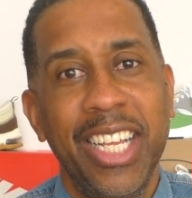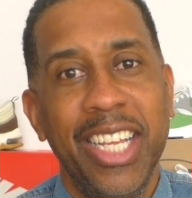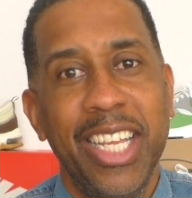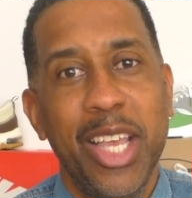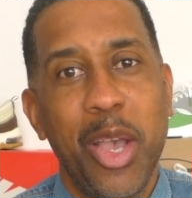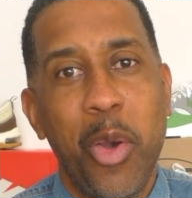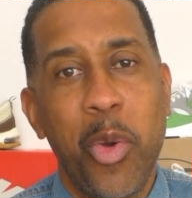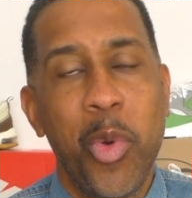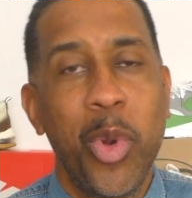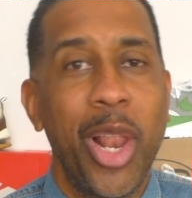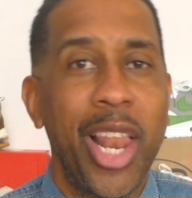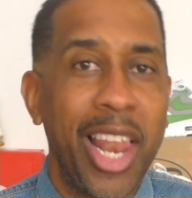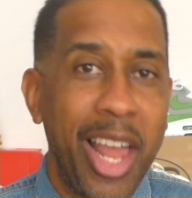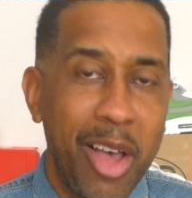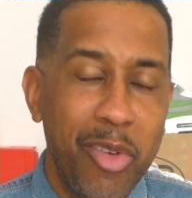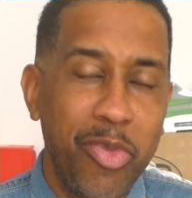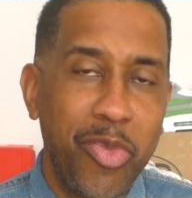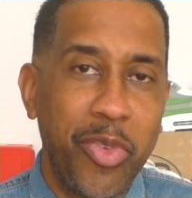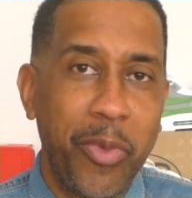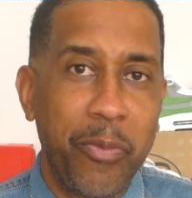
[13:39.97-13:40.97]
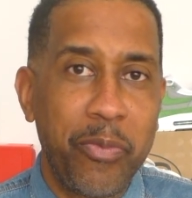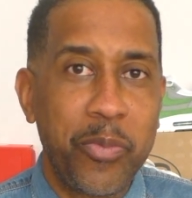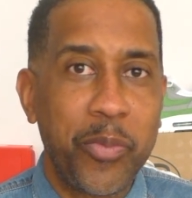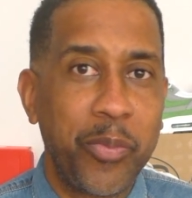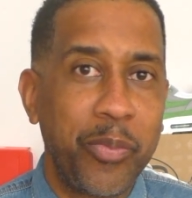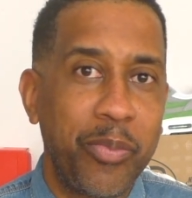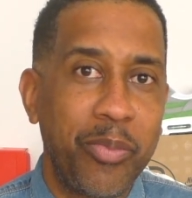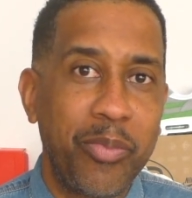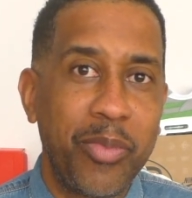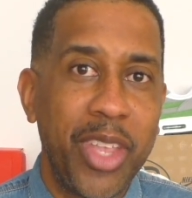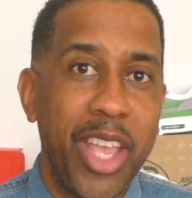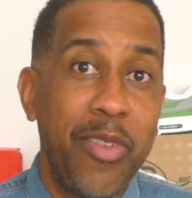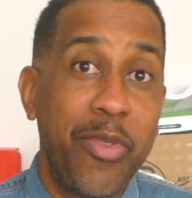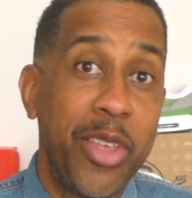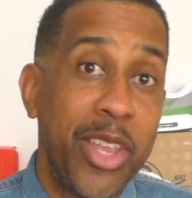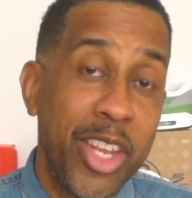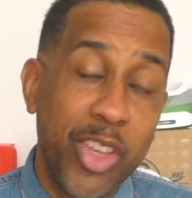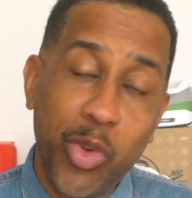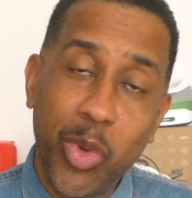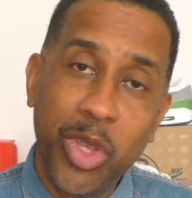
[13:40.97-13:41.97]
all the love. If you
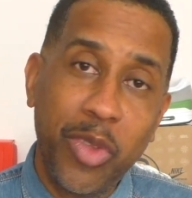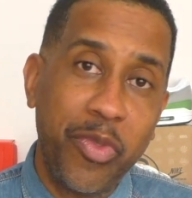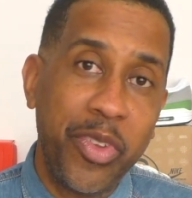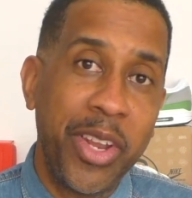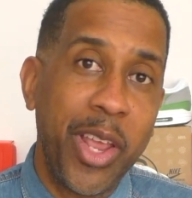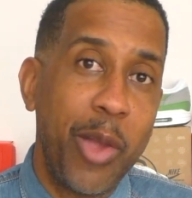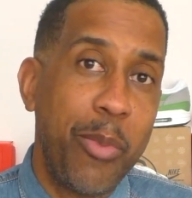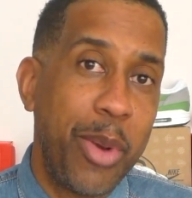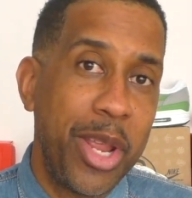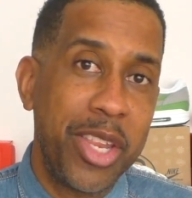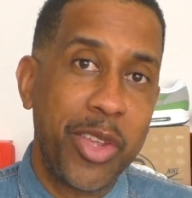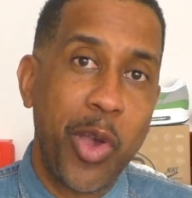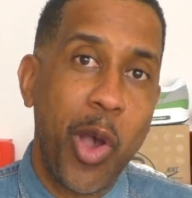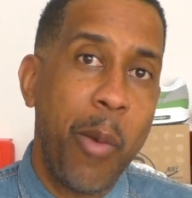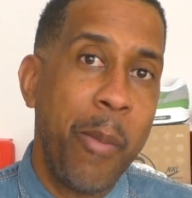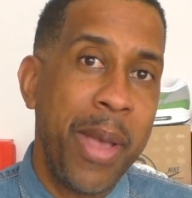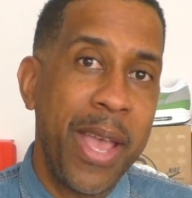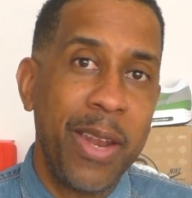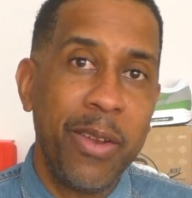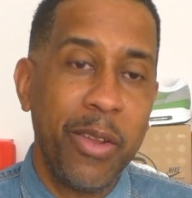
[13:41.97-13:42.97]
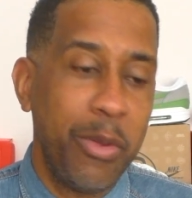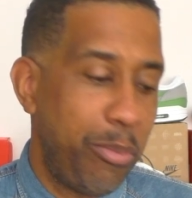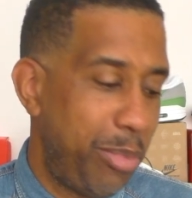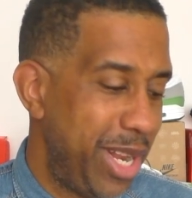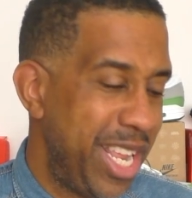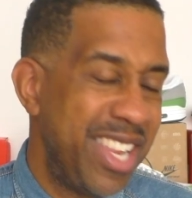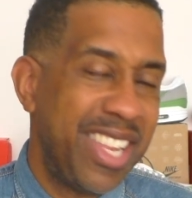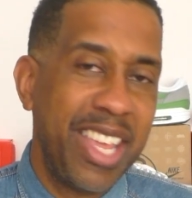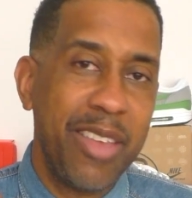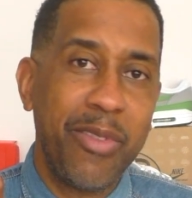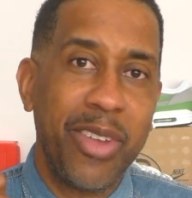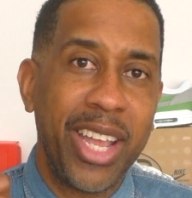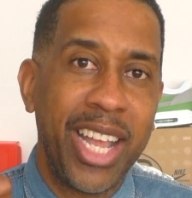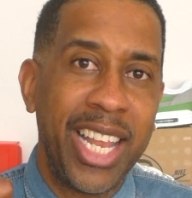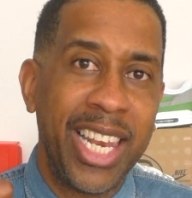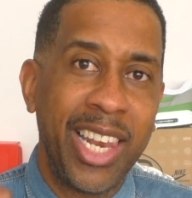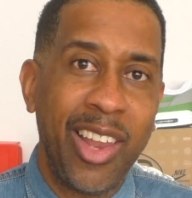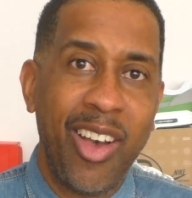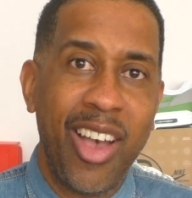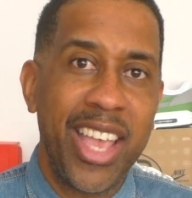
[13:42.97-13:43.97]
enjoyed the video, please comment. Please give it a
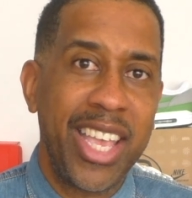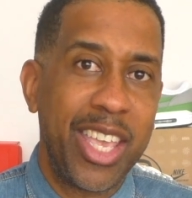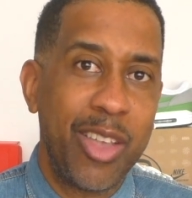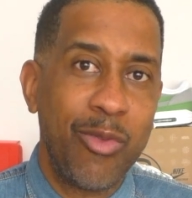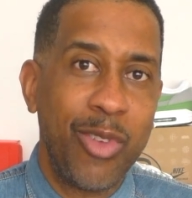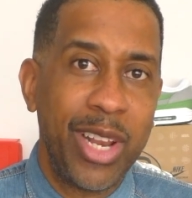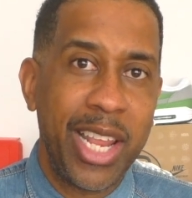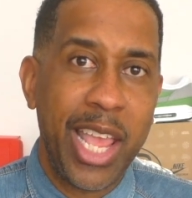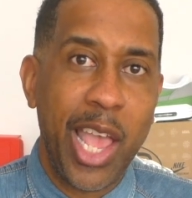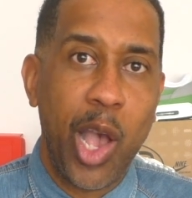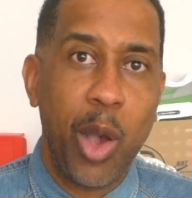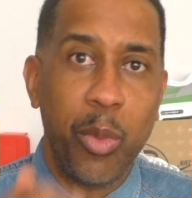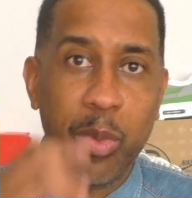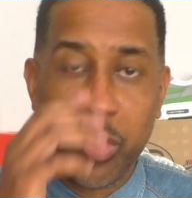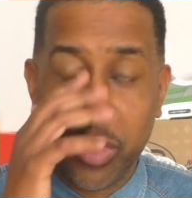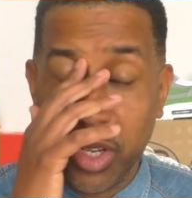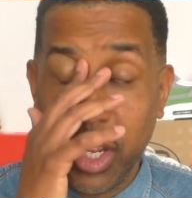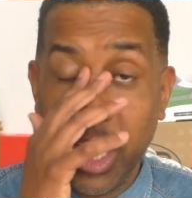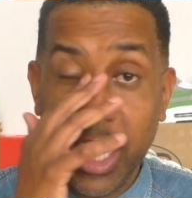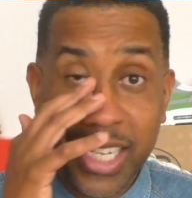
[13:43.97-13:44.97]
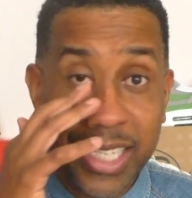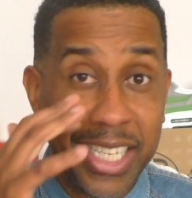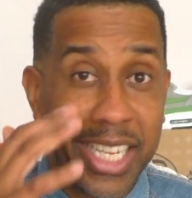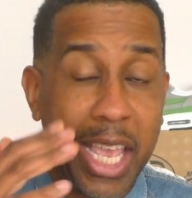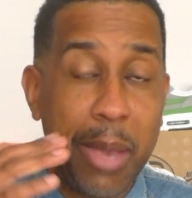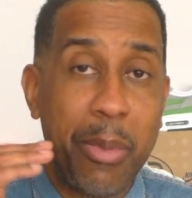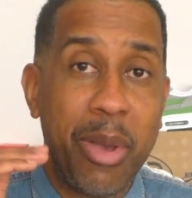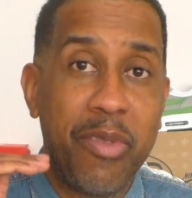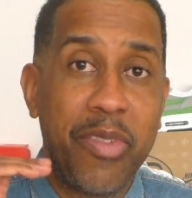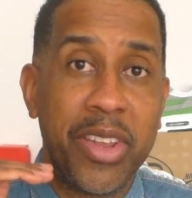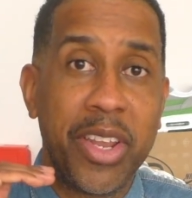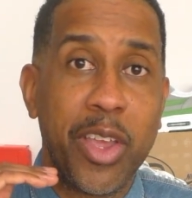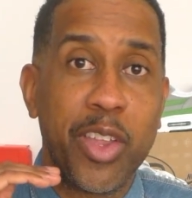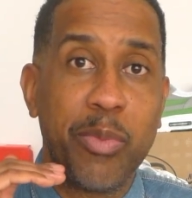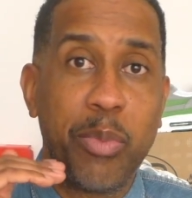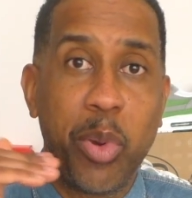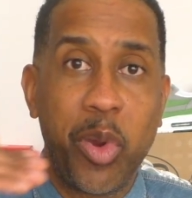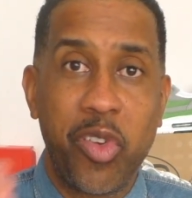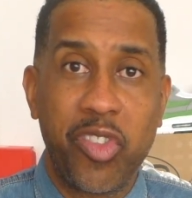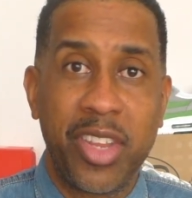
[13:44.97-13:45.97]
like. It really helps to get my videos
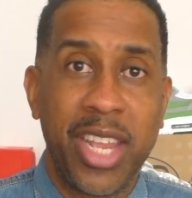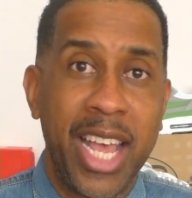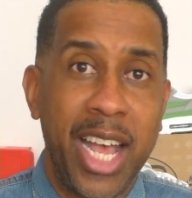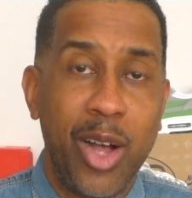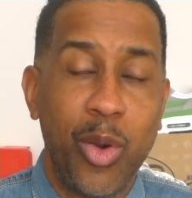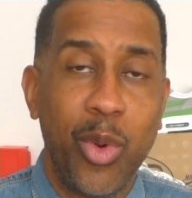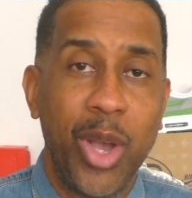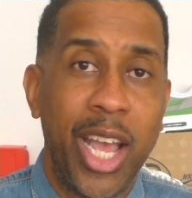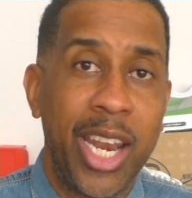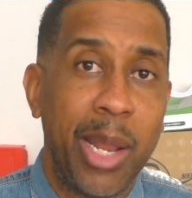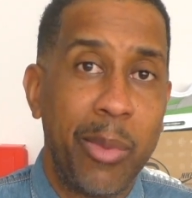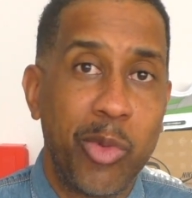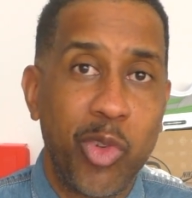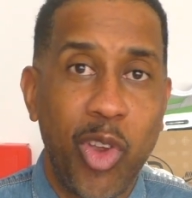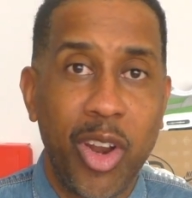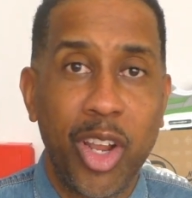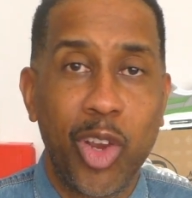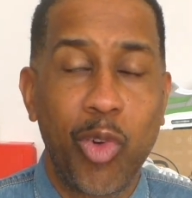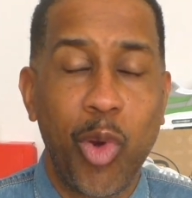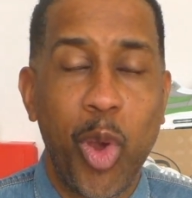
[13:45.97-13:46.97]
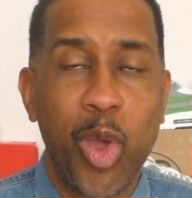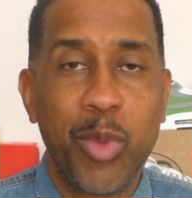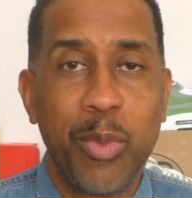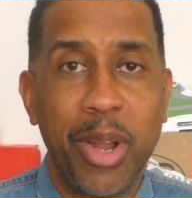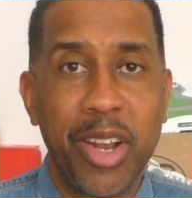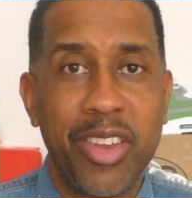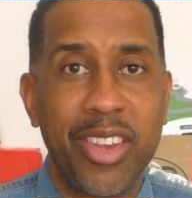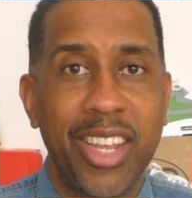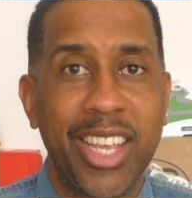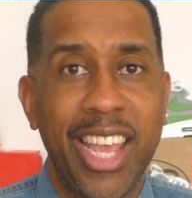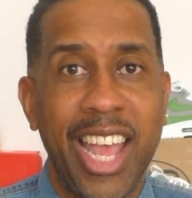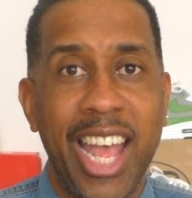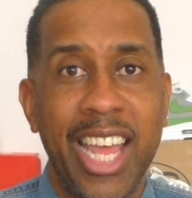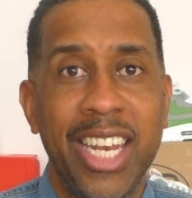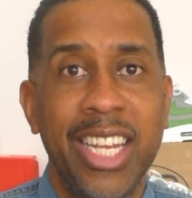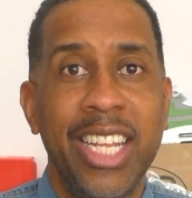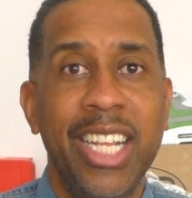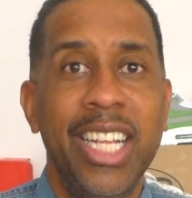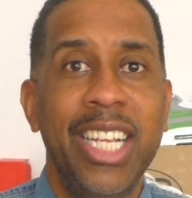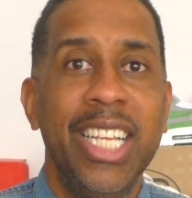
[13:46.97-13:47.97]
pushed out, and I'm trying to grow as much as I can.
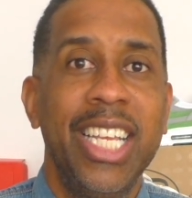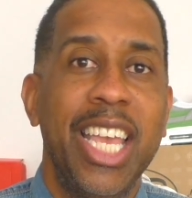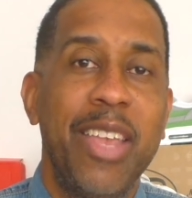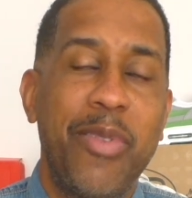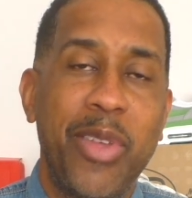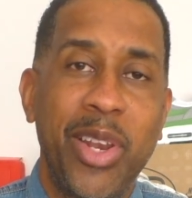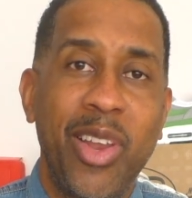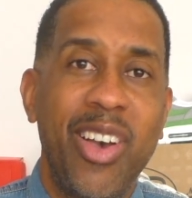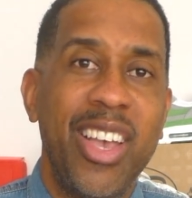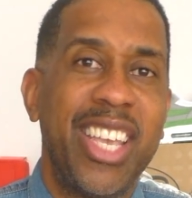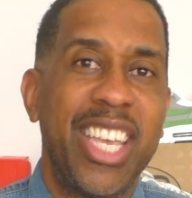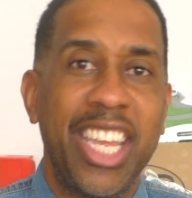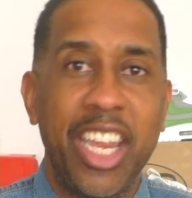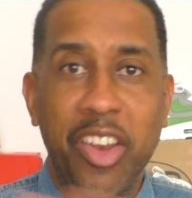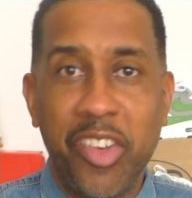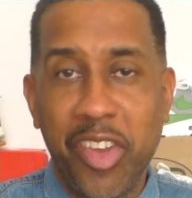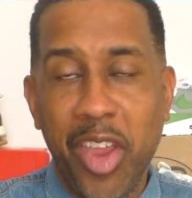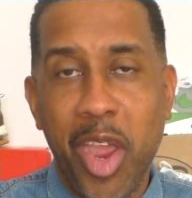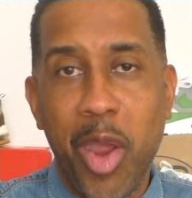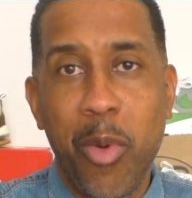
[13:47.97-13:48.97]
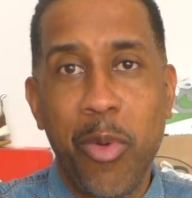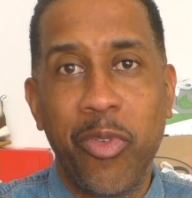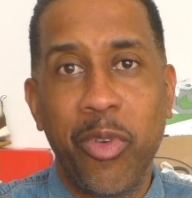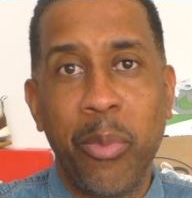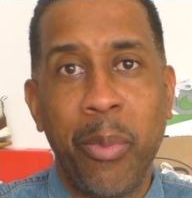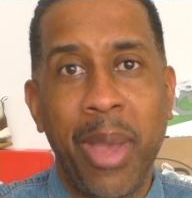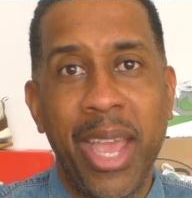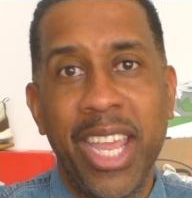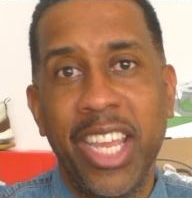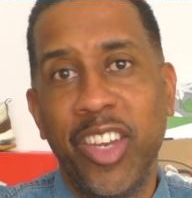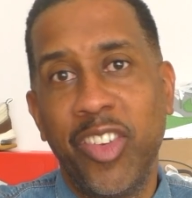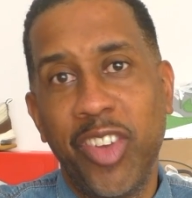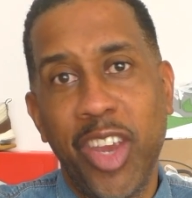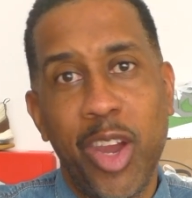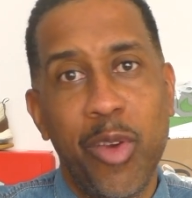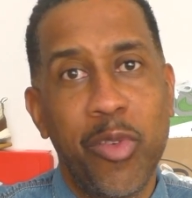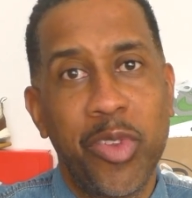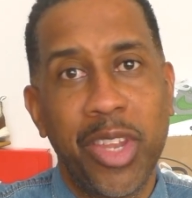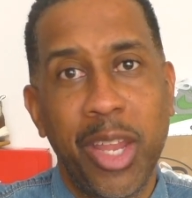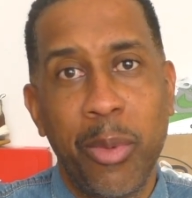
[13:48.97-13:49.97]
If you like it, share it with a mate, share it
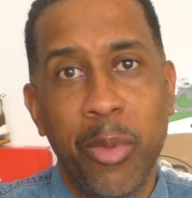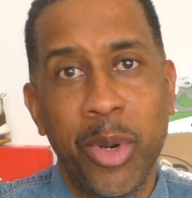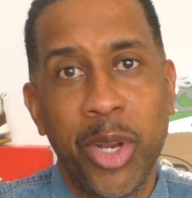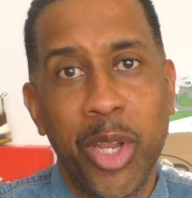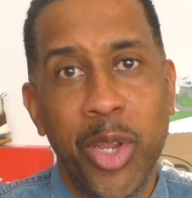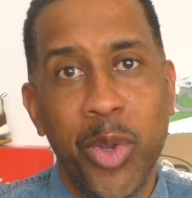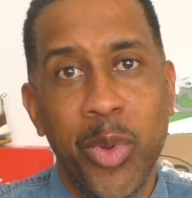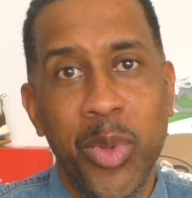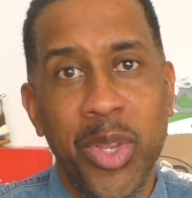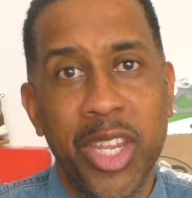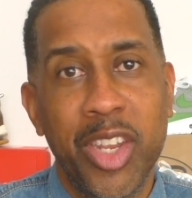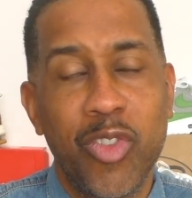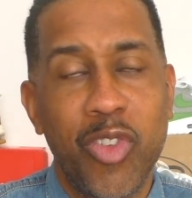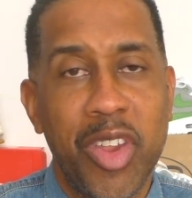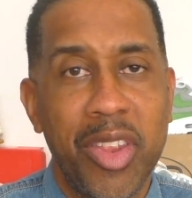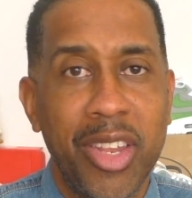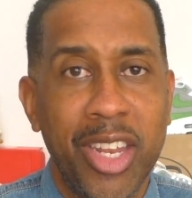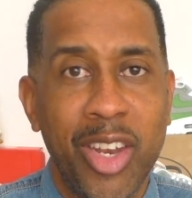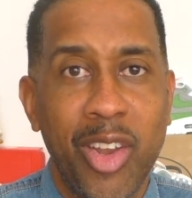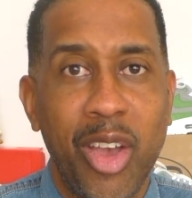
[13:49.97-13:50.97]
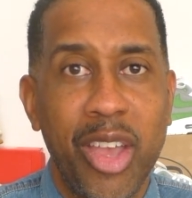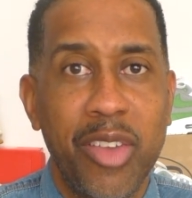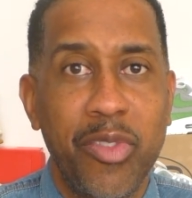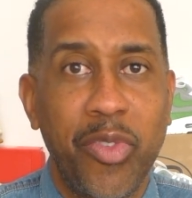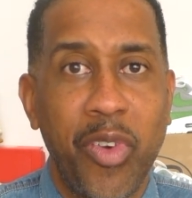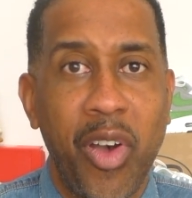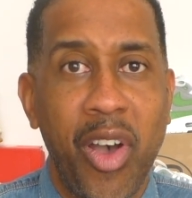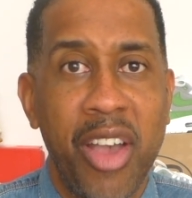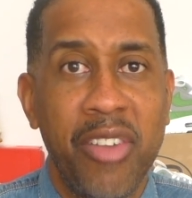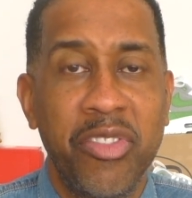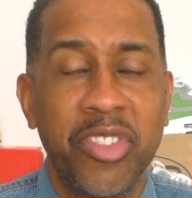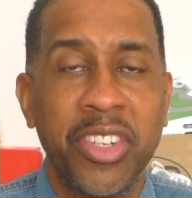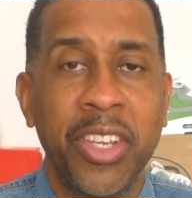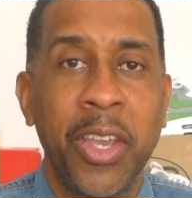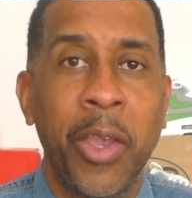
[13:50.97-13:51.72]
with someone who's interested in 95s,